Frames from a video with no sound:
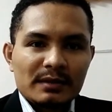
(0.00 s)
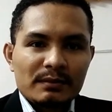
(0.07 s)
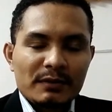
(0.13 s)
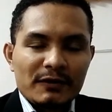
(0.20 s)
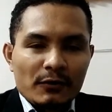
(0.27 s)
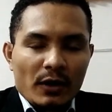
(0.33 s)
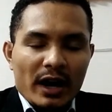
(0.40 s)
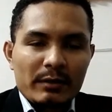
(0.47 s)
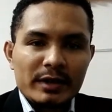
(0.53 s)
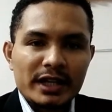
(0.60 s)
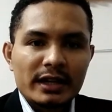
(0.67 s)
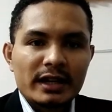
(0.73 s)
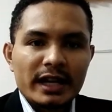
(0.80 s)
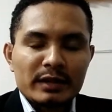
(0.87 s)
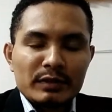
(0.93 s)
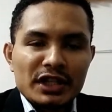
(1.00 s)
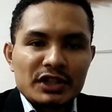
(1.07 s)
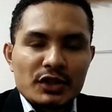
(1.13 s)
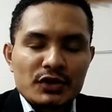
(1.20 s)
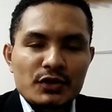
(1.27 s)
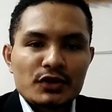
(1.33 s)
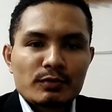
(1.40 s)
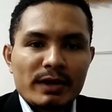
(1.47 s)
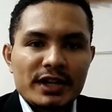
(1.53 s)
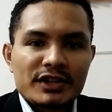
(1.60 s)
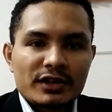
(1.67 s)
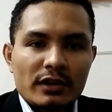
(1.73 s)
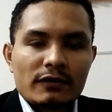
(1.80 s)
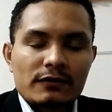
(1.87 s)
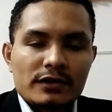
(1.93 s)
Before I begin, let me introduce
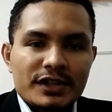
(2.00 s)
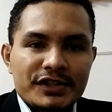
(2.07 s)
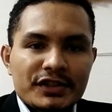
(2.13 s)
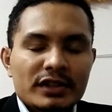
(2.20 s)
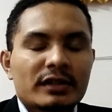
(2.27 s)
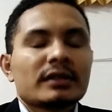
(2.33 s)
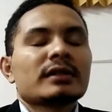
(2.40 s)
myself first.